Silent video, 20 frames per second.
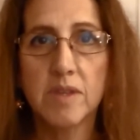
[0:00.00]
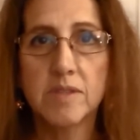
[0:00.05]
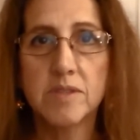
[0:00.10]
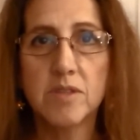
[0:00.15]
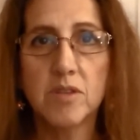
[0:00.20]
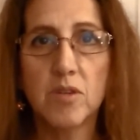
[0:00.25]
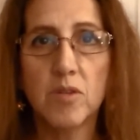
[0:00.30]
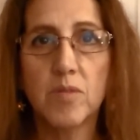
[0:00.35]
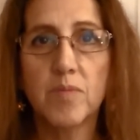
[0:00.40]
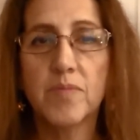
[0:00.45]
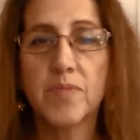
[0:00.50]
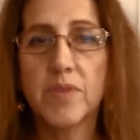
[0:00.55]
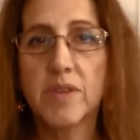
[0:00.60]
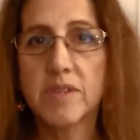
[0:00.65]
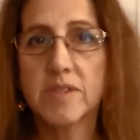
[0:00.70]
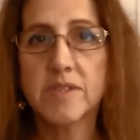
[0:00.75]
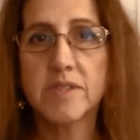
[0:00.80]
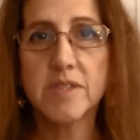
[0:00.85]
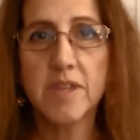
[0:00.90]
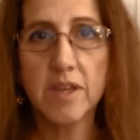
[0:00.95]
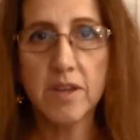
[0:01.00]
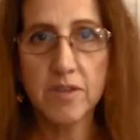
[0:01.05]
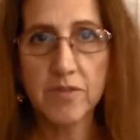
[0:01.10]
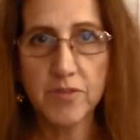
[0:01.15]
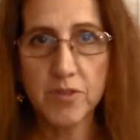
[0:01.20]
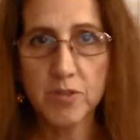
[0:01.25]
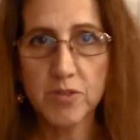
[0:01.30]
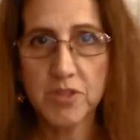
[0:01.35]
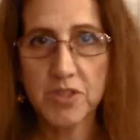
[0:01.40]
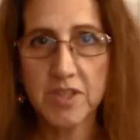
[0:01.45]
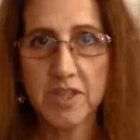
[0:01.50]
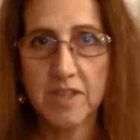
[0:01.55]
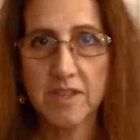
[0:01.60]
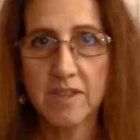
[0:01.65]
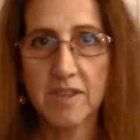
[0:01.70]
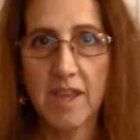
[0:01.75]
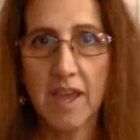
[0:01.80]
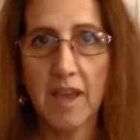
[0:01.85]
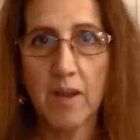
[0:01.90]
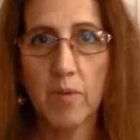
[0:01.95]
So instead of using
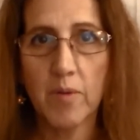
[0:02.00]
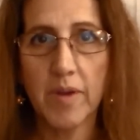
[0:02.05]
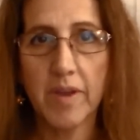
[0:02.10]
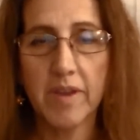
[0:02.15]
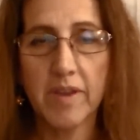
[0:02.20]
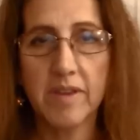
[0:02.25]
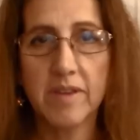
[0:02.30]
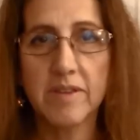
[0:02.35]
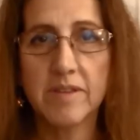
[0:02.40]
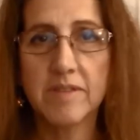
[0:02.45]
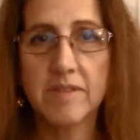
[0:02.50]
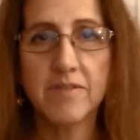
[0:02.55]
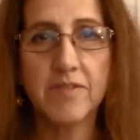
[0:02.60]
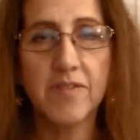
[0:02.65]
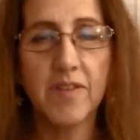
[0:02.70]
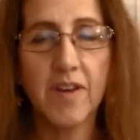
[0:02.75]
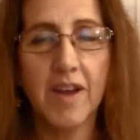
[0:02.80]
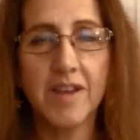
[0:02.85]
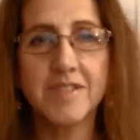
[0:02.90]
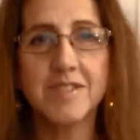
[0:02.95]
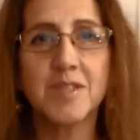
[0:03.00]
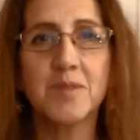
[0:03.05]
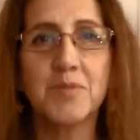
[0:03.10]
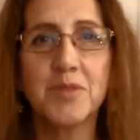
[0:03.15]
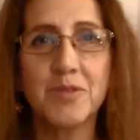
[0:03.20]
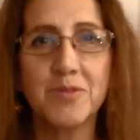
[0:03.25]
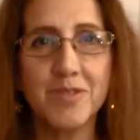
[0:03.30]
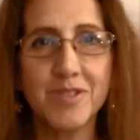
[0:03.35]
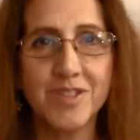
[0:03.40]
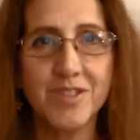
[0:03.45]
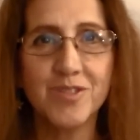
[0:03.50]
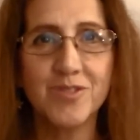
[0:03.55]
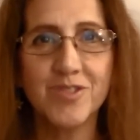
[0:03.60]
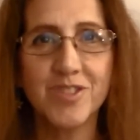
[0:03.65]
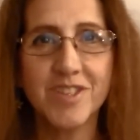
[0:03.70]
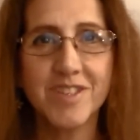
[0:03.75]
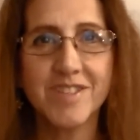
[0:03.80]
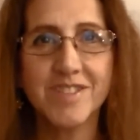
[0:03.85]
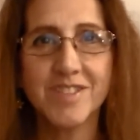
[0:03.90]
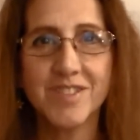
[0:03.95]
it in that way, find something really
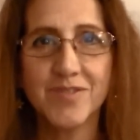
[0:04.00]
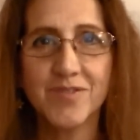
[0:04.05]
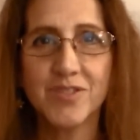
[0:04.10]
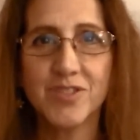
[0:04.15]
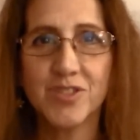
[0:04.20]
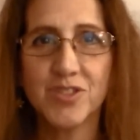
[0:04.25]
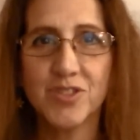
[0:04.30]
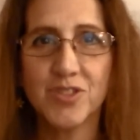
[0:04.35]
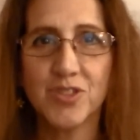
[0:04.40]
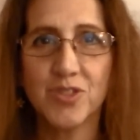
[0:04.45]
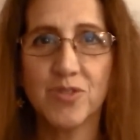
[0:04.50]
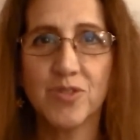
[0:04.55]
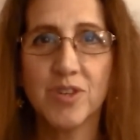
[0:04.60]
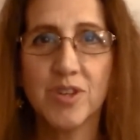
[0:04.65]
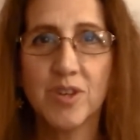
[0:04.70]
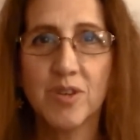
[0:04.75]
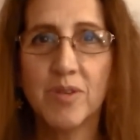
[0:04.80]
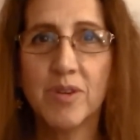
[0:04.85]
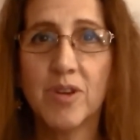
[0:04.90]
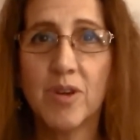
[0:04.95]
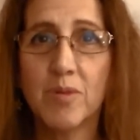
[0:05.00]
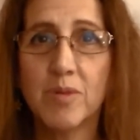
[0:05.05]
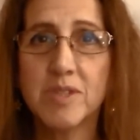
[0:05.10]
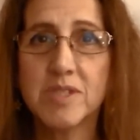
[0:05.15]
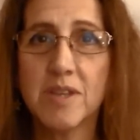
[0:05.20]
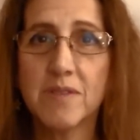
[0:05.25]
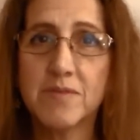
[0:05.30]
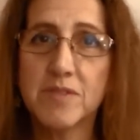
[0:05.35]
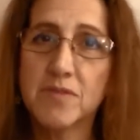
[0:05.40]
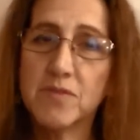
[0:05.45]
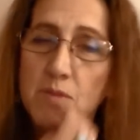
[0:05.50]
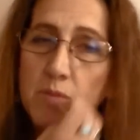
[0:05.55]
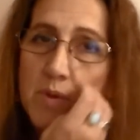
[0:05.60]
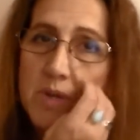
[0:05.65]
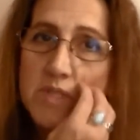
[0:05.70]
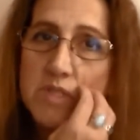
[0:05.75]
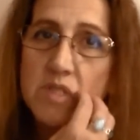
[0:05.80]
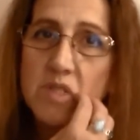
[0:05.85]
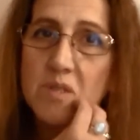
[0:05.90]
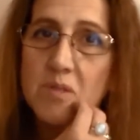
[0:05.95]
unique and different to do. We always have different
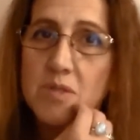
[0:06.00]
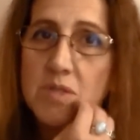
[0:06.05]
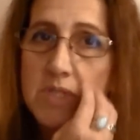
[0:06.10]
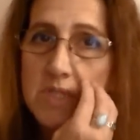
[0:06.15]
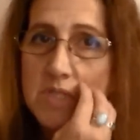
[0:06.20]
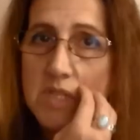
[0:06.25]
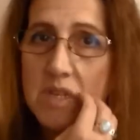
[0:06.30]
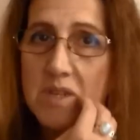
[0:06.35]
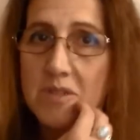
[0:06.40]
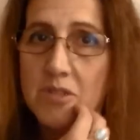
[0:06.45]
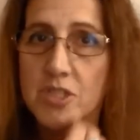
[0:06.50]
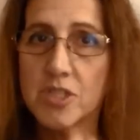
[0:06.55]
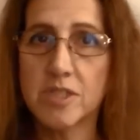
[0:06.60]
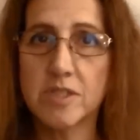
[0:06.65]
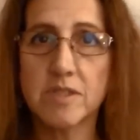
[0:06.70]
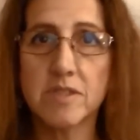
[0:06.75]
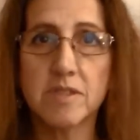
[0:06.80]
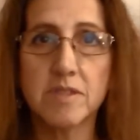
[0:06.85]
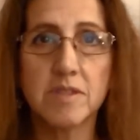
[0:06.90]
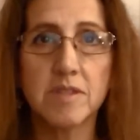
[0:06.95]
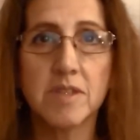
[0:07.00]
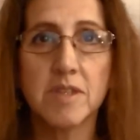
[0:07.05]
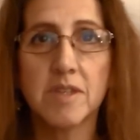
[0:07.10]
ways to use these energies.